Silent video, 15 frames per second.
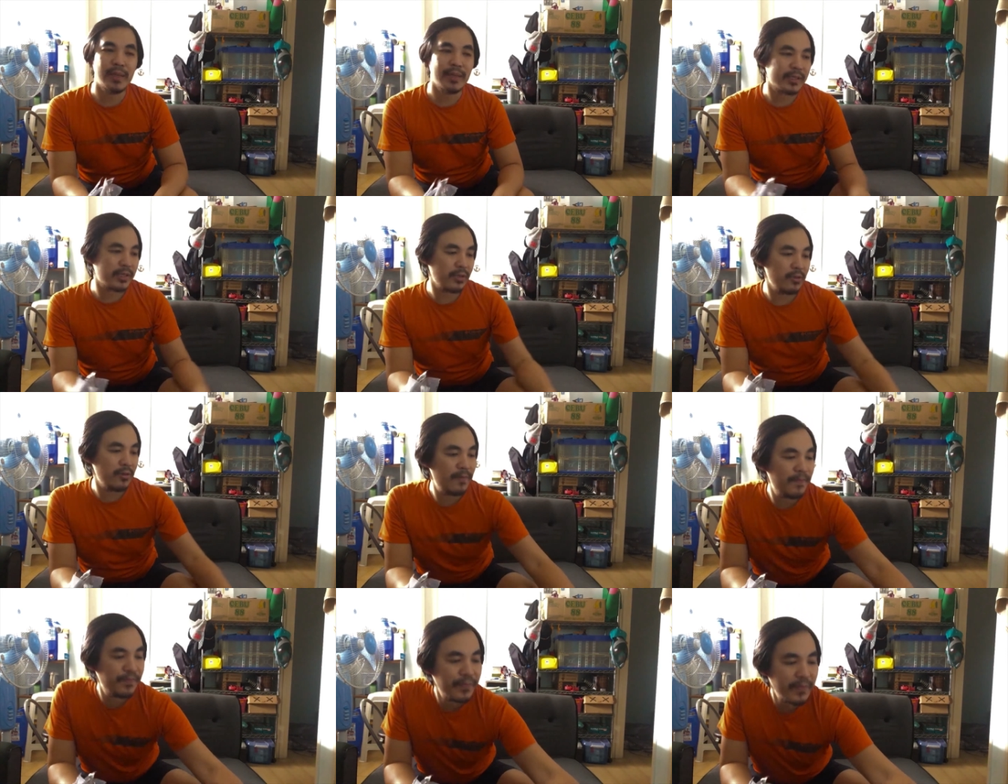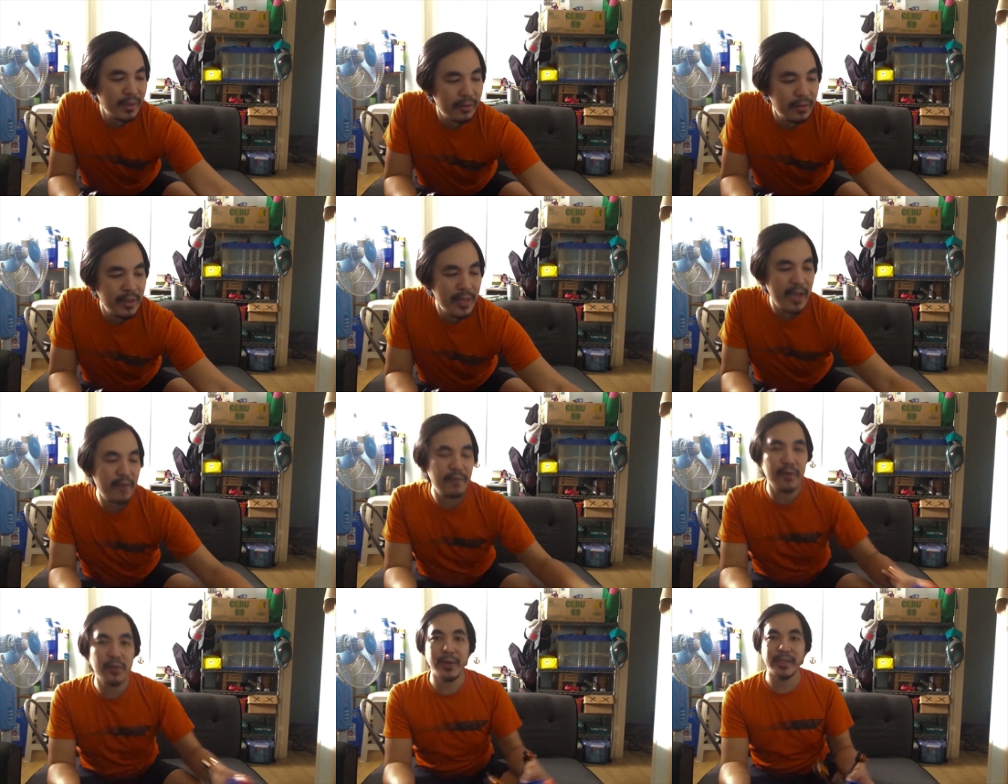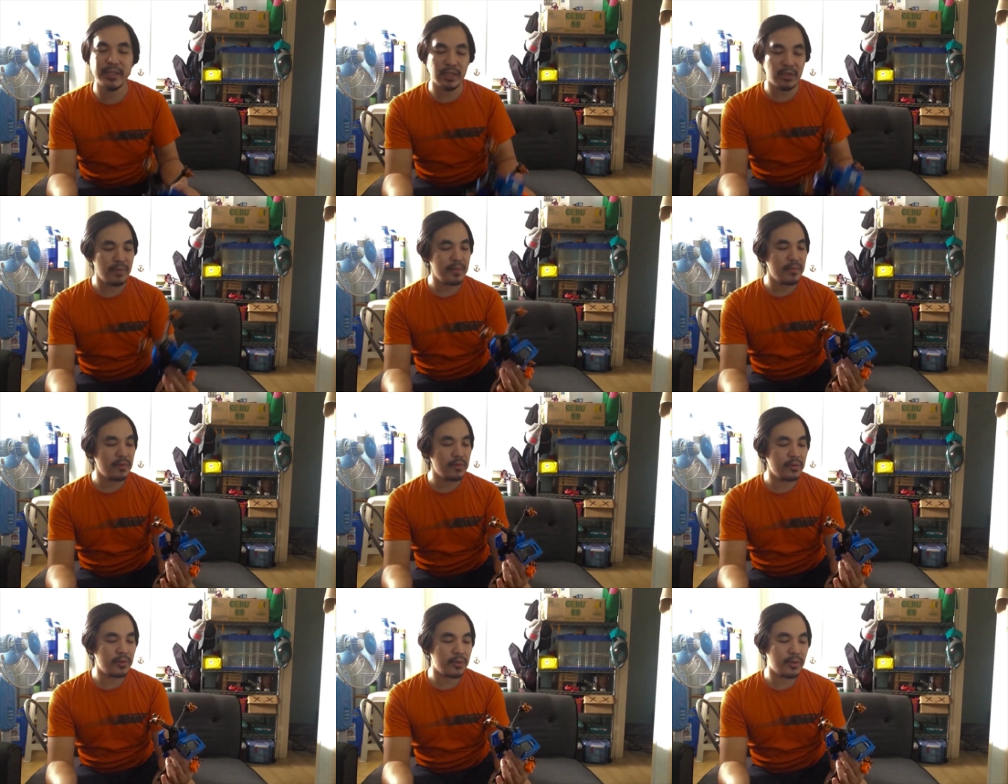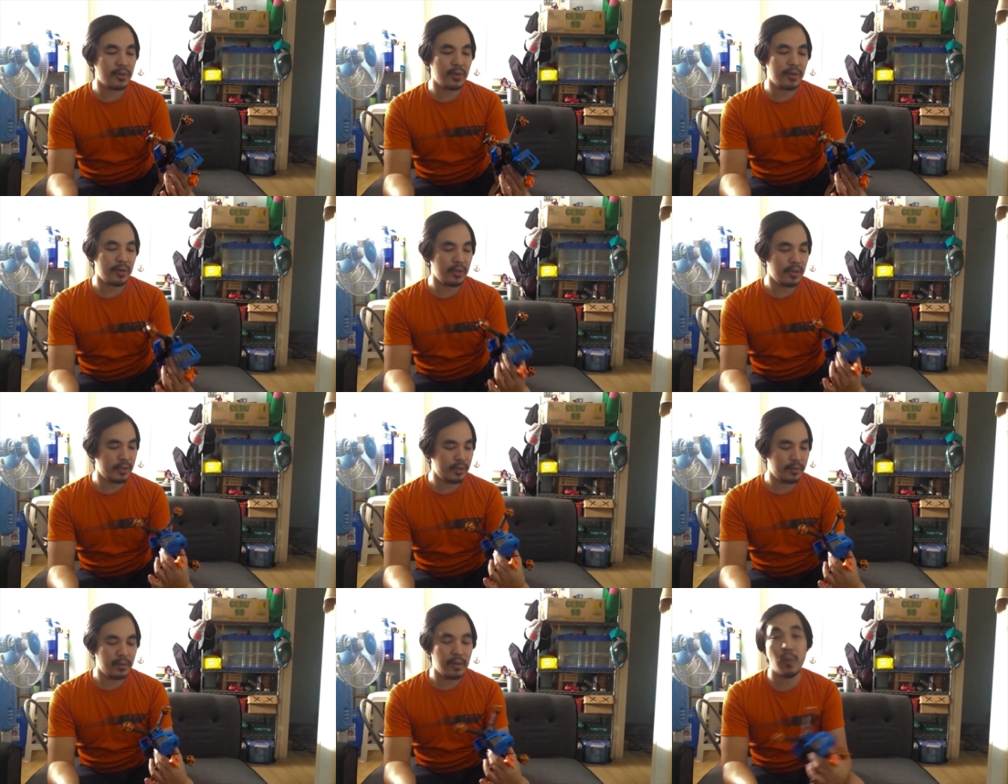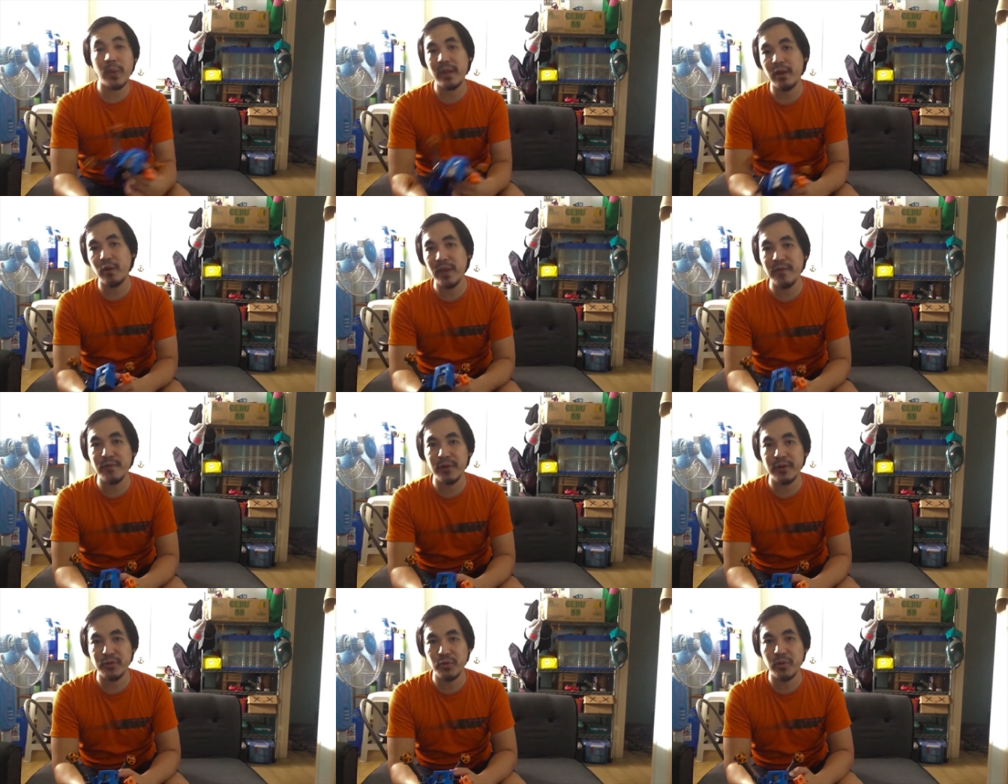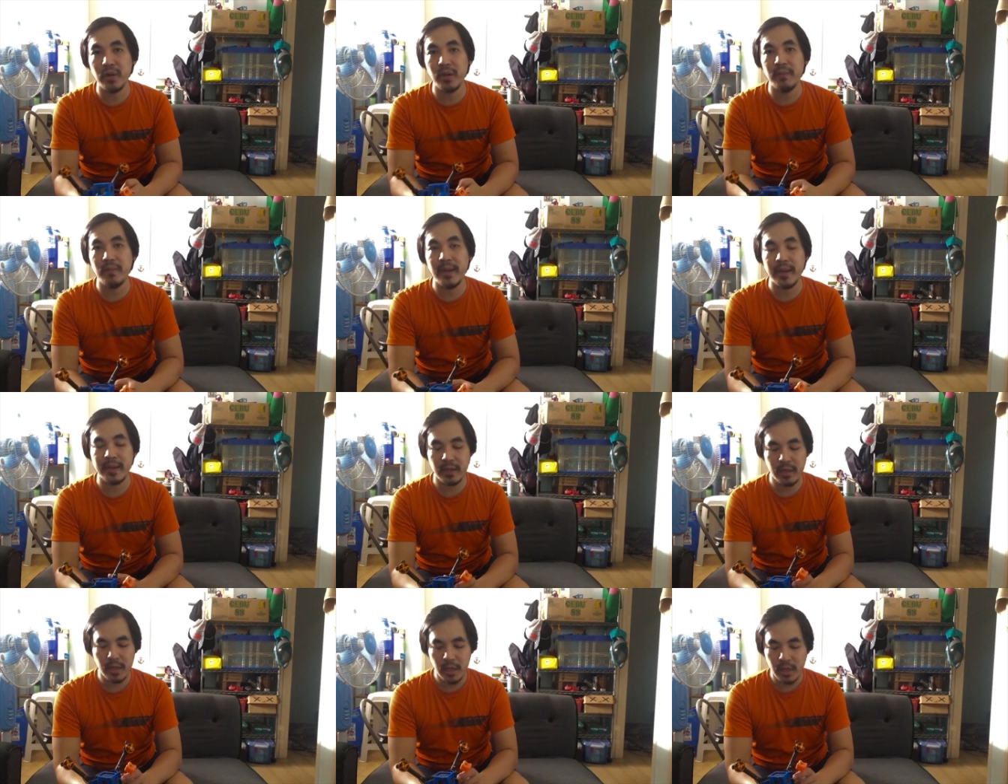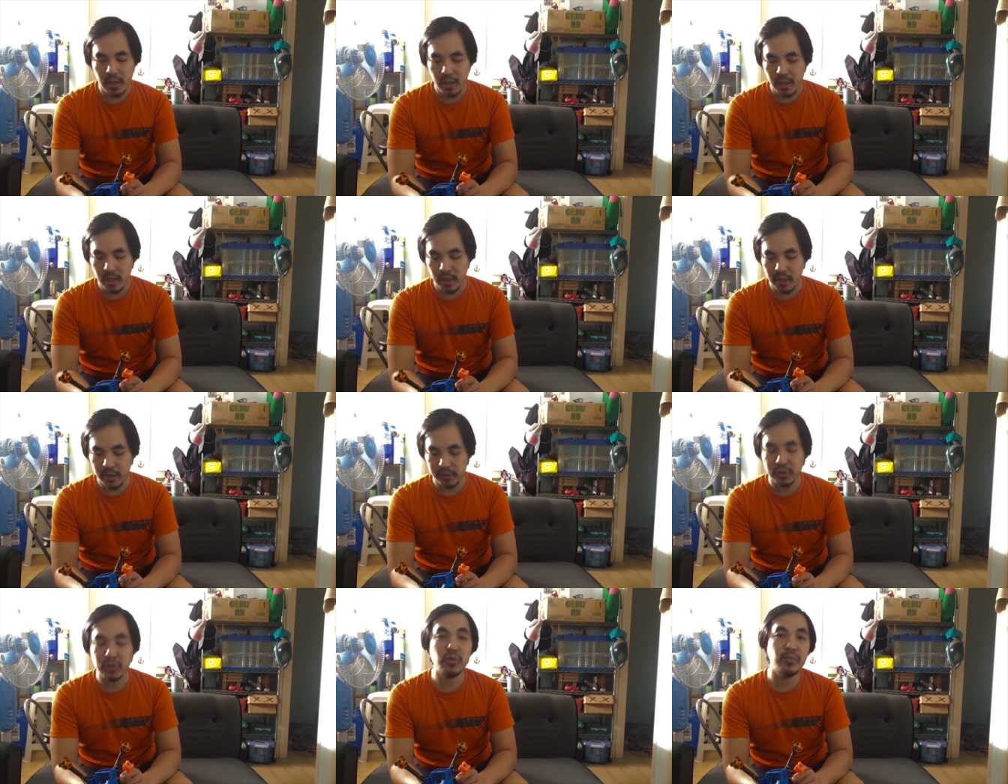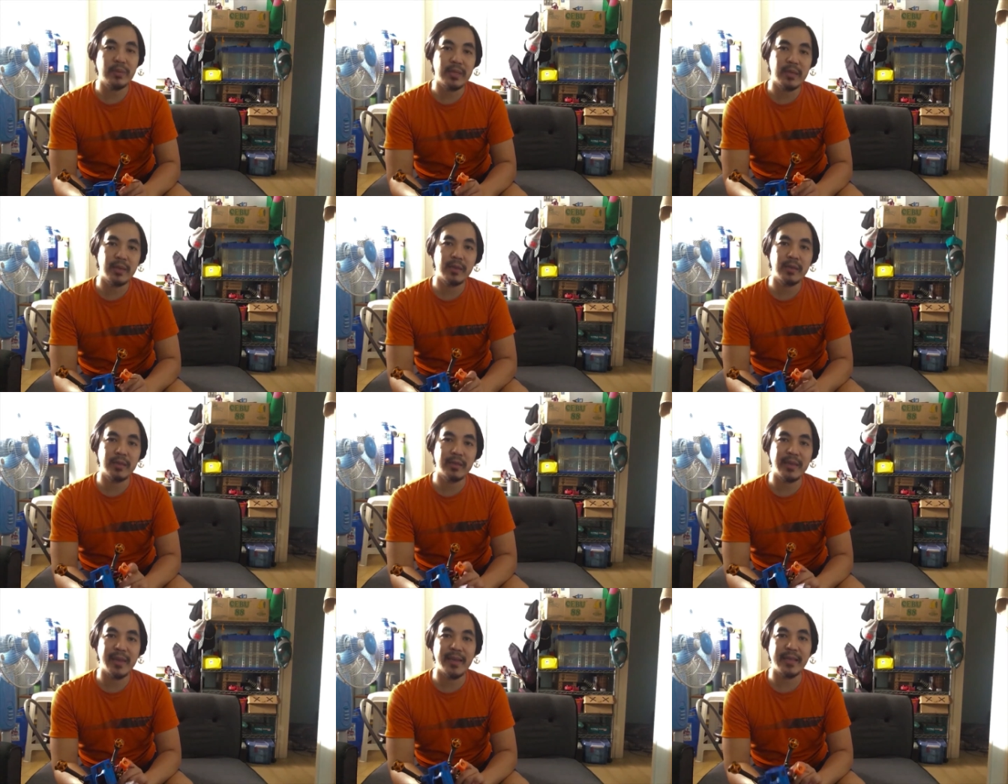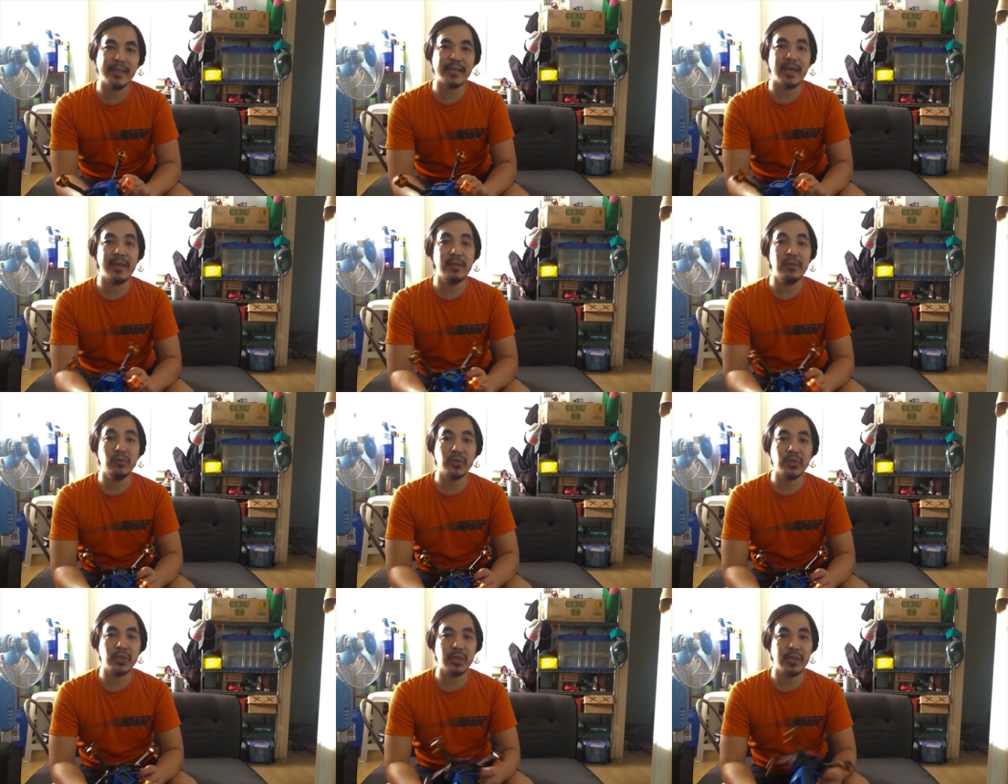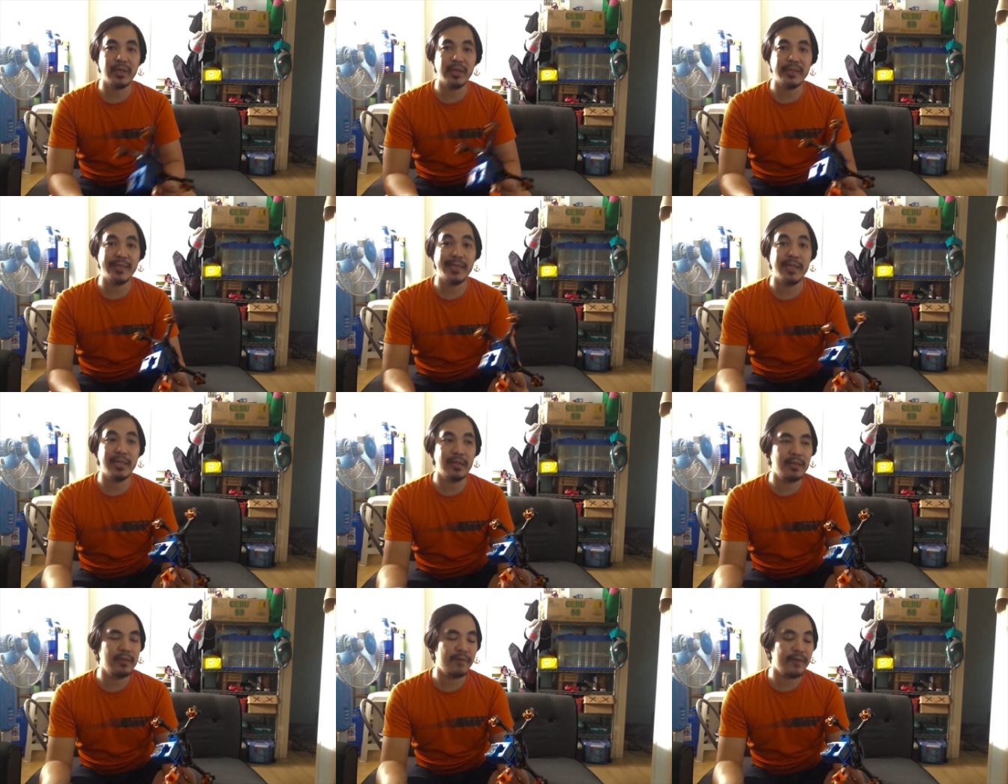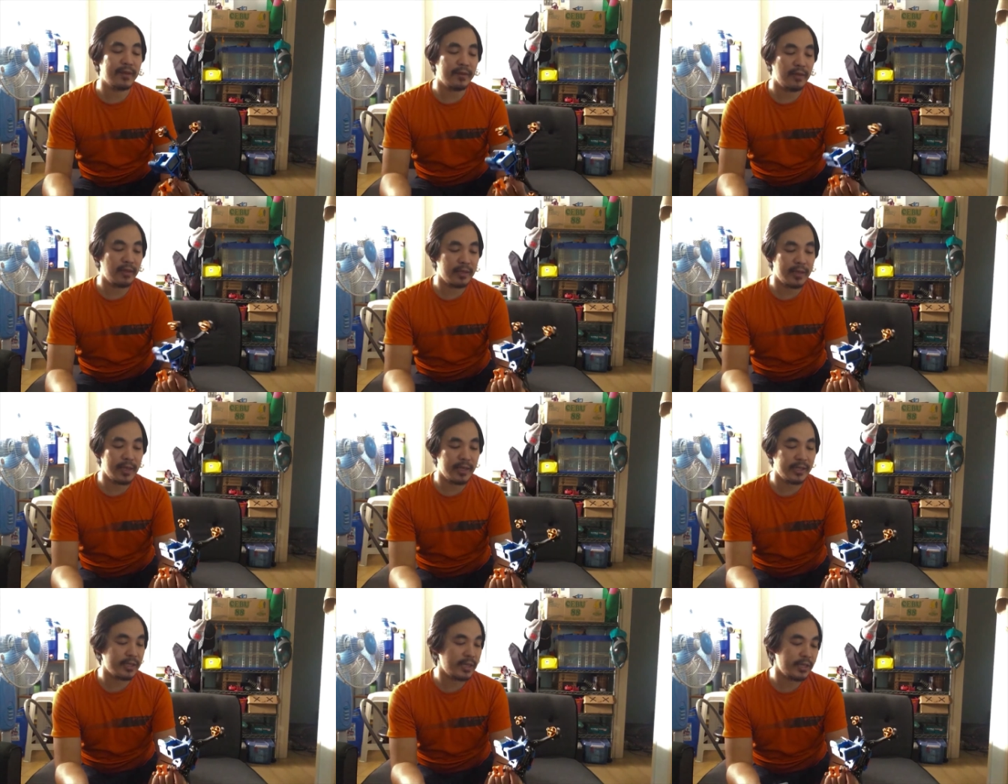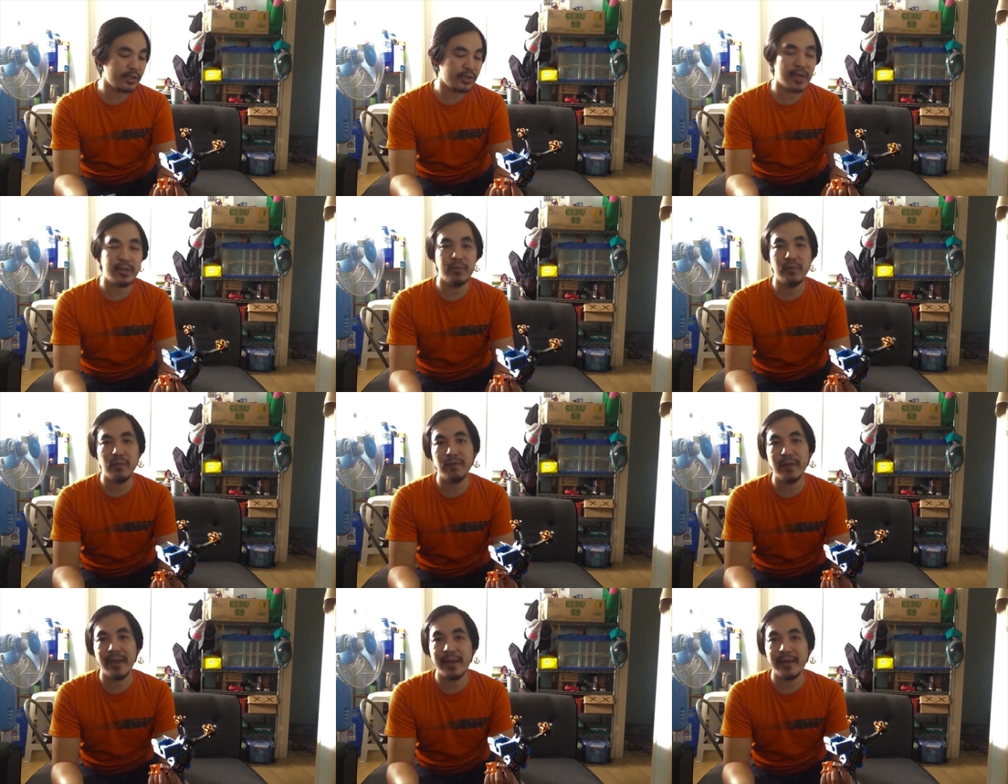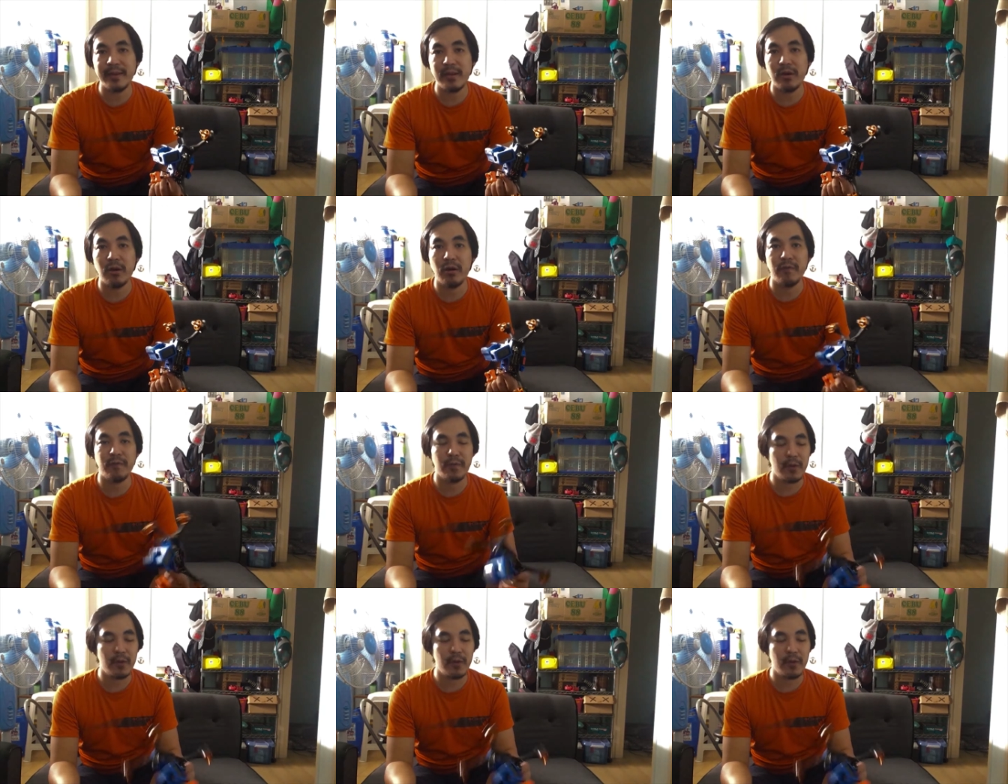So it will have a rescue me mode, or a way for it to come back to me in case I lose signal, if in case I try to fly it off